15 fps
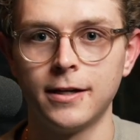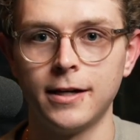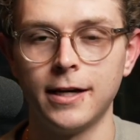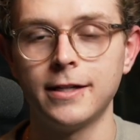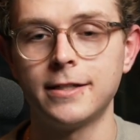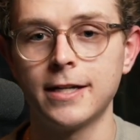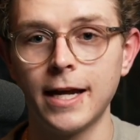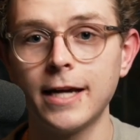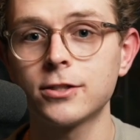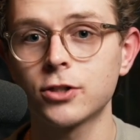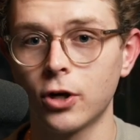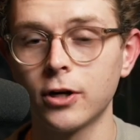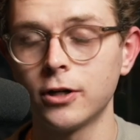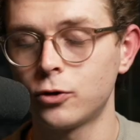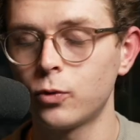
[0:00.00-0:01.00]
In today's
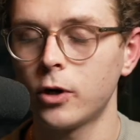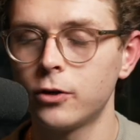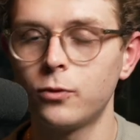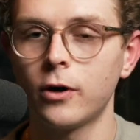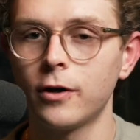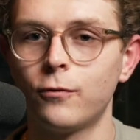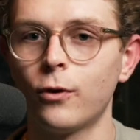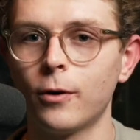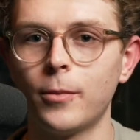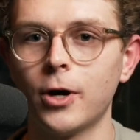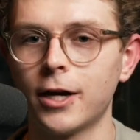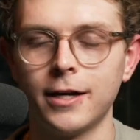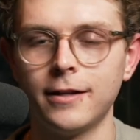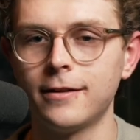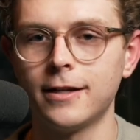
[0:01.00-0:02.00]
current 2024
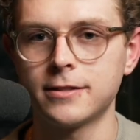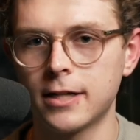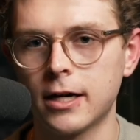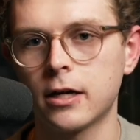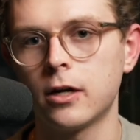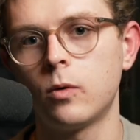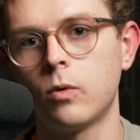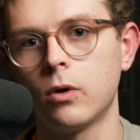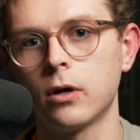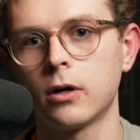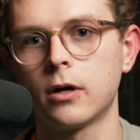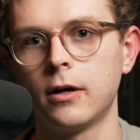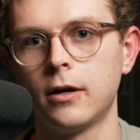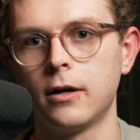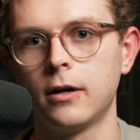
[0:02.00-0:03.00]
market, that's not going to work.